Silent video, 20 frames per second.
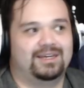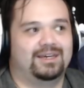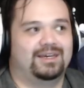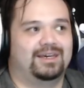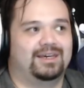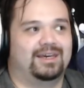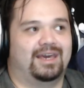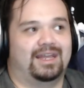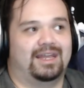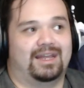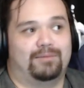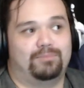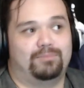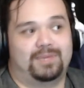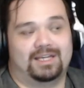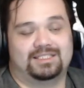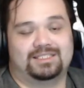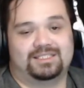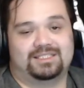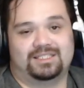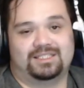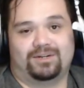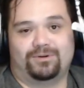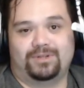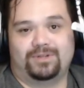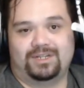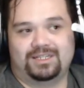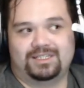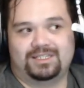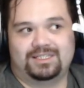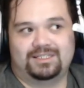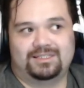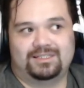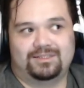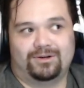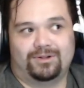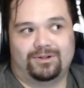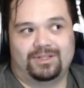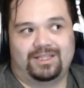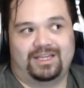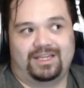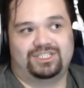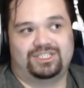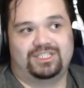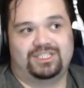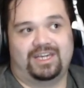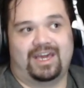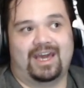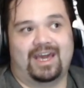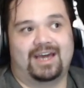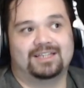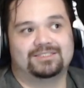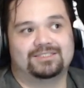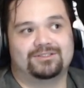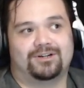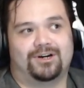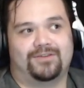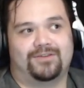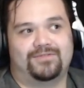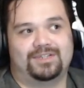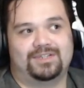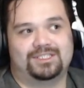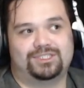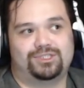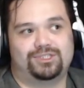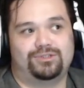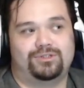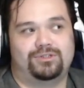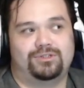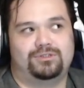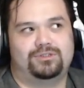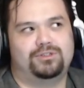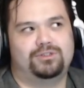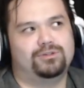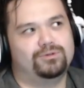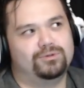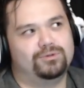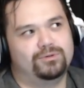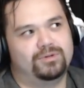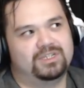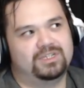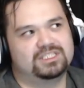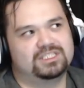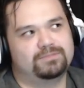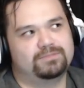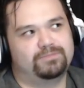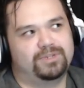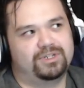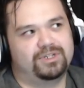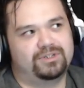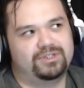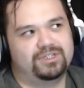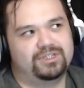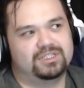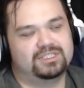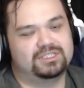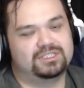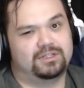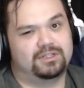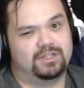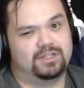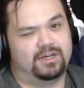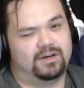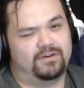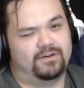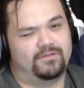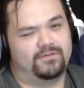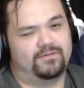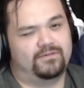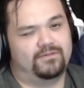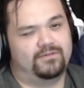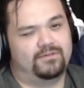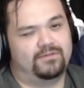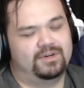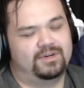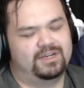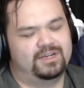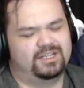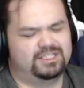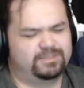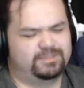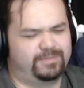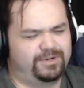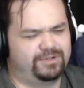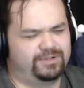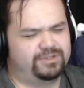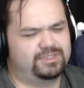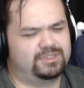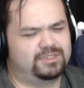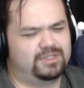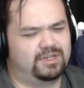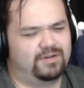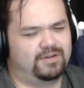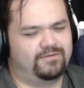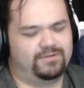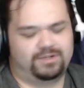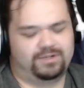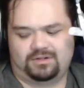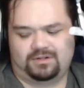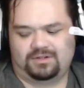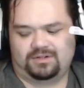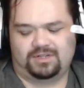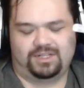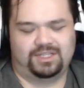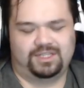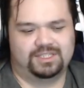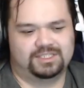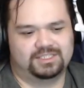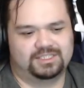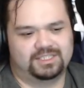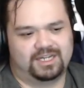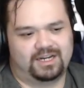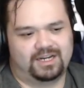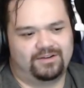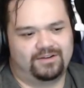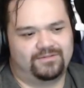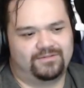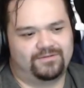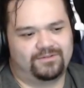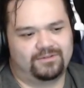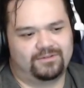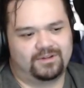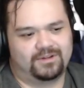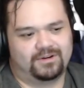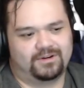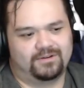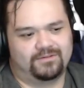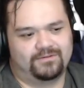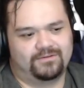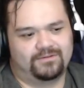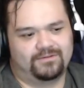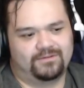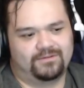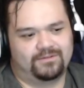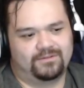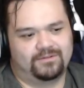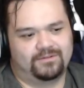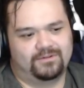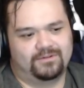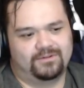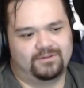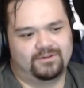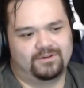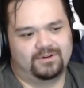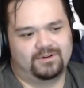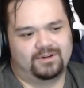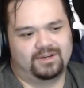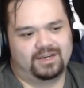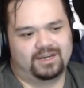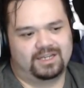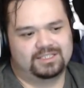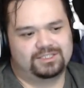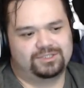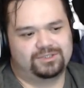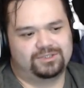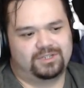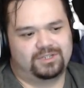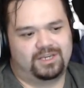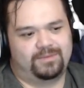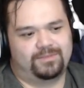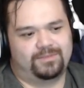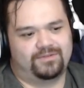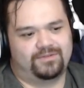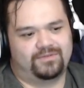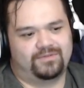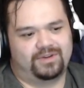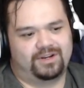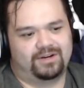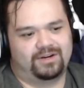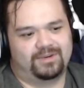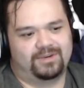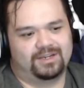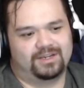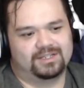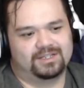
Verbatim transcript: And I'm guessing the only the only thing she asks of is to to experience love, experience love, or the desire for love. I guess I should keep it over here because